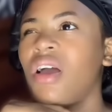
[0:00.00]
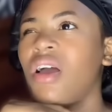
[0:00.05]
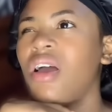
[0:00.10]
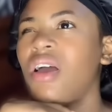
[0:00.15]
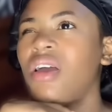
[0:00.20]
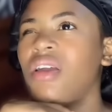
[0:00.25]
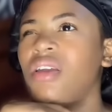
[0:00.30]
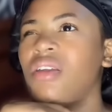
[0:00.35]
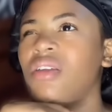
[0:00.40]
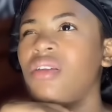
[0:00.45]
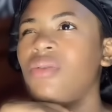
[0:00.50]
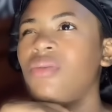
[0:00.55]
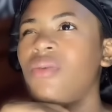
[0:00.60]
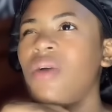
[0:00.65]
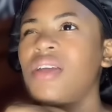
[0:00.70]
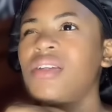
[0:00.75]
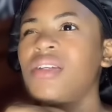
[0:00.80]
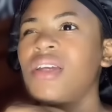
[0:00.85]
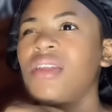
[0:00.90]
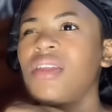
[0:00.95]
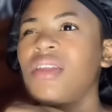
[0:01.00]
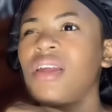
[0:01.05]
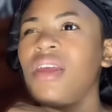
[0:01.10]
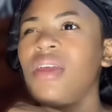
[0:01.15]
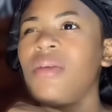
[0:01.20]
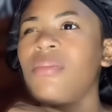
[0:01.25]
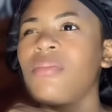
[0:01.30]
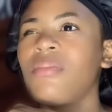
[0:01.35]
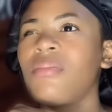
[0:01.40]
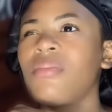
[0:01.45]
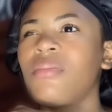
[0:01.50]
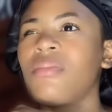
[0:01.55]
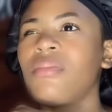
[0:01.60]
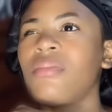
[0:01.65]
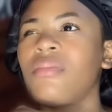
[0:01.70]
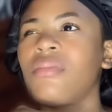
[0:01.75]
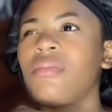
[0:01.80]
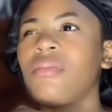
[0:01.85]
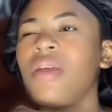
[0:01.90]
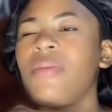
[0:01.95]
And while she tell him,
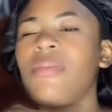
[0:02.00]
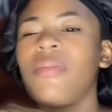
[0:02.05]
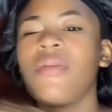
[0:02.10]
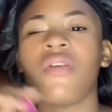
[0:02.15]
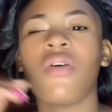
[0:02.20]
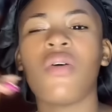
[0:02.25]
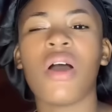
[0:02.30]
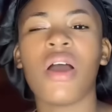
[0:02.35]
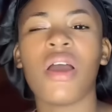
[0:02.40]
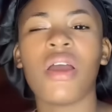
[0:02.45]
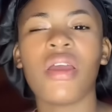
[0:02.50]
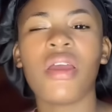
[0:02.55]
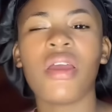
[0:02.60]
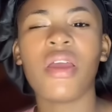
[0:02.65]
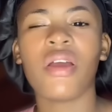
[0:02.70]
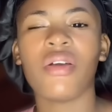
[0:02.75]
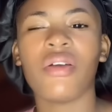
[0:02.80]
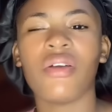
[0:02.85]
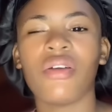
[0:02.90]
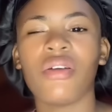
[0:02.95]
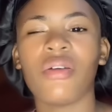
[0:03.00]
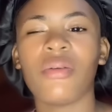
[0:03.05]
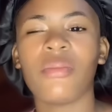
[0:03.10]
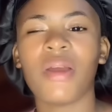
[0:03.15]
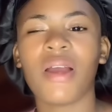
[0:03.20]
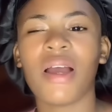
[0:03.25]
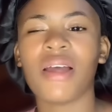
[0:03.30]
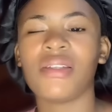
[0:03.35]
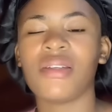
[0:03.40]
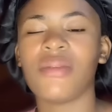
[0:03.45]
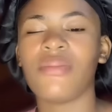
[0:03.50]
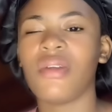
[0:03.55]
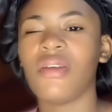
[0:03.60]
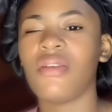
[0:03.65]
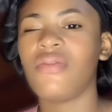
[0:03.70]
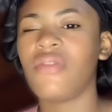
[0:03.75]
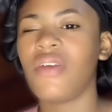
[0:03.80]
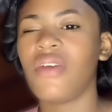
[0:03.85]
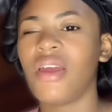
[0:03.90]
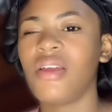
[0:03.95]
he never want to hear because he
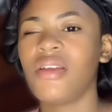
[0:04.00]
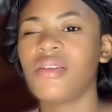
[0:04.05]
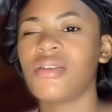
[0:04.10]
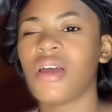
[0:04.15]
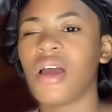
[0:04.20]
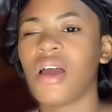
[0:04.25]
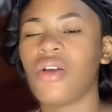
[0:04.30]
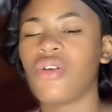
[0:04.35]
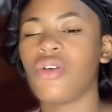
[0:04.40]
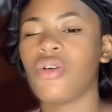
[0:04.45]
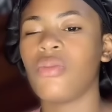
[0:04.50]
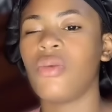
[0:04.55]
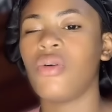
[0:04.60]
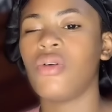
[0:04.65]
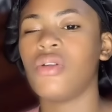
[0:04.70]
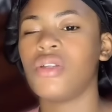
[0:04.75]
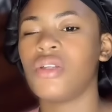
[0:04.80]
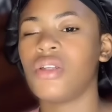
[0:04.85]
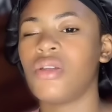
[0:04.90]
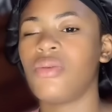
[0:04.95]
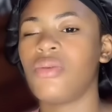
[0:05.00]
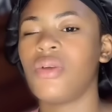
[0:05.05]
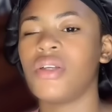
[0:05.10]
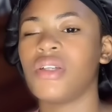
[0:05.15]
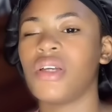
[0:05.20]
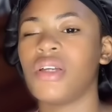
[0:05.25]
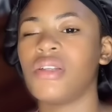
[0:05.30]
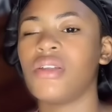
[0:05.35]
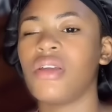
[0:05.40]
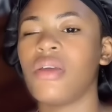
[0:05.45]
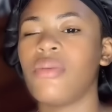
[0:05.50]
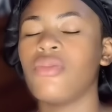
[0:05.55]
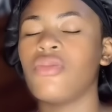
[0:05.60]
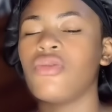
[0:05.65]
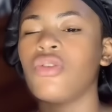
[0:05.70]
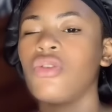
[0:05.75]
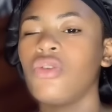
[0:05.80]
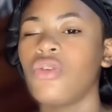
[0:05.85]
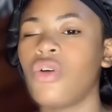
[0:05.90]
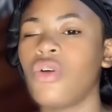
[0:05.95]
did vex and hurt about the situation, so he
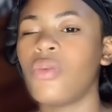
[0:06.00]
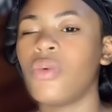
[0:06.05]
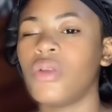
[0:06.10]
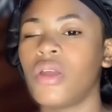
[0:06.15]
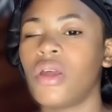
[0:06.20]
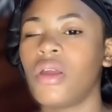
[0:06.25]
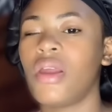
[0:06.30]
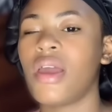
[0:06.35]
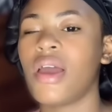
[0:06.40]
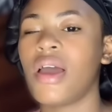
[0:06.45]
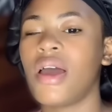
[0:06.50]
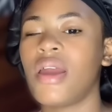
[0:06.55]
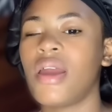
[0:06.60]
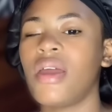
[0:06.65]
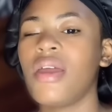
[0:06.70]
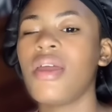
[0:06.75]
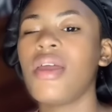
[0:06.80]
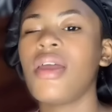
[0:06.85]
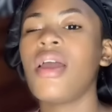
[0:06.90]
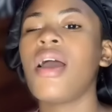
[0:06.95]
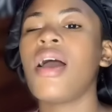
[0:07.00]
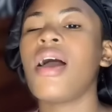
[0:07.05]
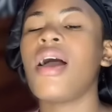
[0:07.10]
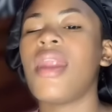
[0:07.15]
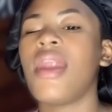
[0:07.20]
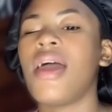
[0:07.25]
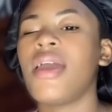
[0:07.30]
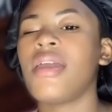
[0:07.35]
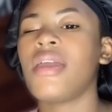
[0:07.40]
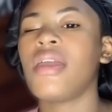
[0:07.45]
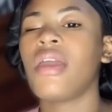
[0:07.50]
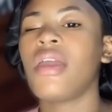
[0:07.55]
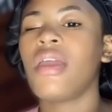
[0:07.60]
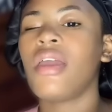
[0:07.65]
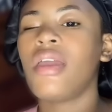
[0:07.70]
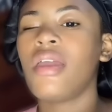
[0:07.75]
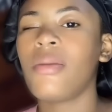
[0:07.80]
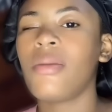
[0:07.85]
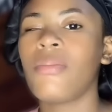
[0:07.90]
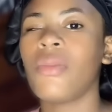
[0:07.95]
run come out of the yard. And like
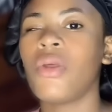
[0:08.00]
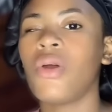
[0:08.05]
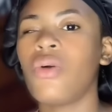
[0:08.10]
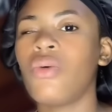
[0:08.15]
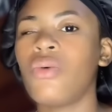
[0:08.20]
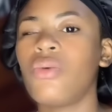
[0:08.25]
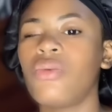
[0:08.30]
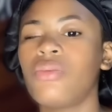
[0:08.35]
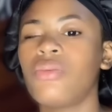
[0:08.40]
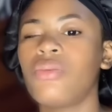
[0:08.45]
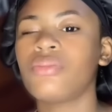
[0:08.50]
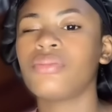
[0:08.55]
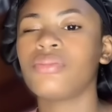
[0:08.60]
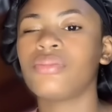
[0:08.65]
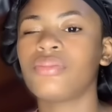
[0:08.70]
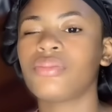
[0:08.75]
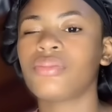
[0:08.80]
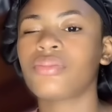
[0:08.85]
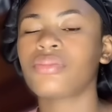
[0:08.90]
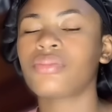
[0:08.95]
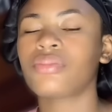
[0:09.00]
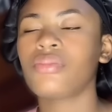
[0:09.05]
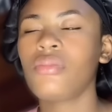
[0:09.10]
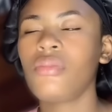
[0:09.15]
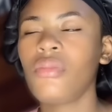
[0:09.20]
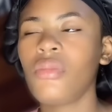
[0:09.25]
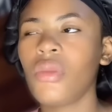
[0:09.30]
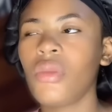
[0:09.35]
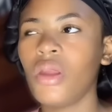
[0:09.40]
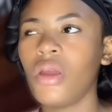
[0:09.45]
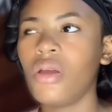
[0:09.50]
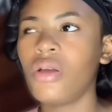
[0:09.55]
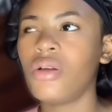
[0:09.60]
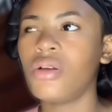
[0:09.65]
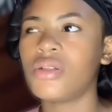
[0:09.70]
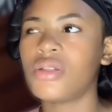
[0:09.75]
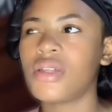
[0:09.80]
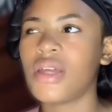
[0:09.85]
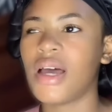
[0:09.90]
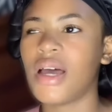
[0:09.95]
him now,
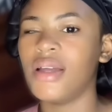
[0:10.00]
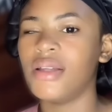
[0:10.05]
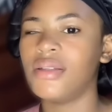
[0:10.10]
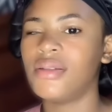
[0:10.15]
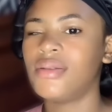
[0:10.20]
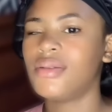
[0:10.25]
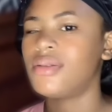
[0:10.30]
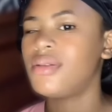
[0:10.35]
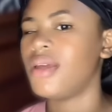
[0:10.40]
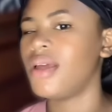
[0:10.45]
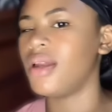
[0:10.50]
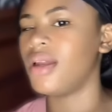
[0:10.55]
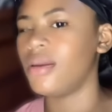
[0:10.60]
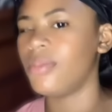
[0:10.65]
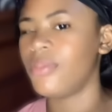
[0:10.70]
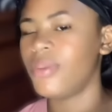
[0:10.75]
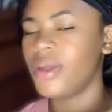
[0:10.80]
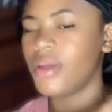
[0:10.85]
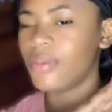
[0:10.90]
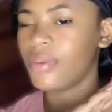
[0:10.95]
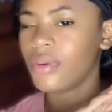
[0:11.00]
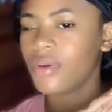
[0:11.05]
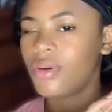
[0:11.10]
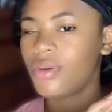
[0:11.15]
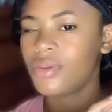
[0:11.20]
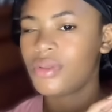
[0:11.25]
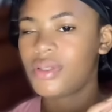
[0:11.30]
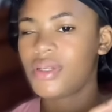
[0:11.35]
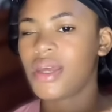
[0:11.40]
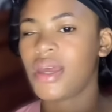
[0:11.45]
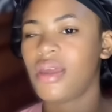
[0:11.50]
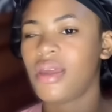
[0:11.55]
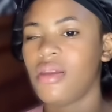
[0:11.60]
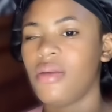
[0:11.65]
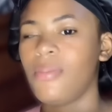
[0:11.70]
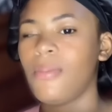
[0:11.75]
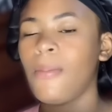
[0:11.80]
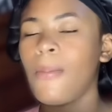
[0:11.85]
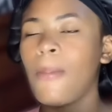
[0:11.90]
go start tell people outside.